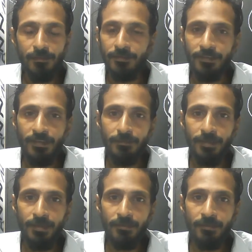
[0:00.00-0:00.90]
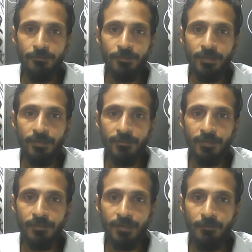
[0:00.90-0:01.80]
DMK, and therefore
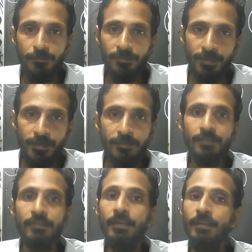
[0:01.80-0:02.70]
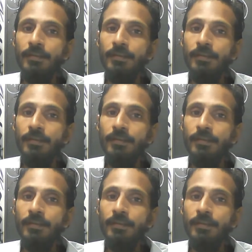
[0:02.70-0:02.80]
they start projecting